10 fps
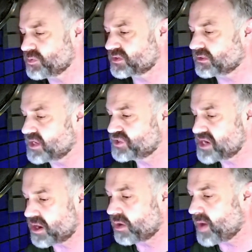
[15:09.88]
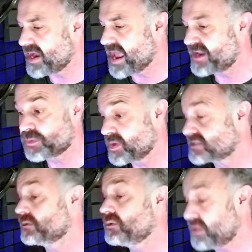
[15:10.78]
clenching in her right hand
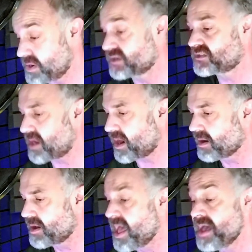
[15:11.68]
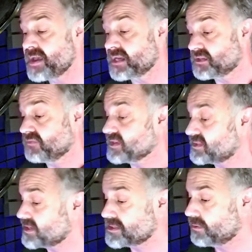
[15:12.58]
resolutely on a stair, as if to
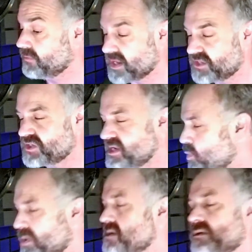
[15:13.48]
signal that she wouldn't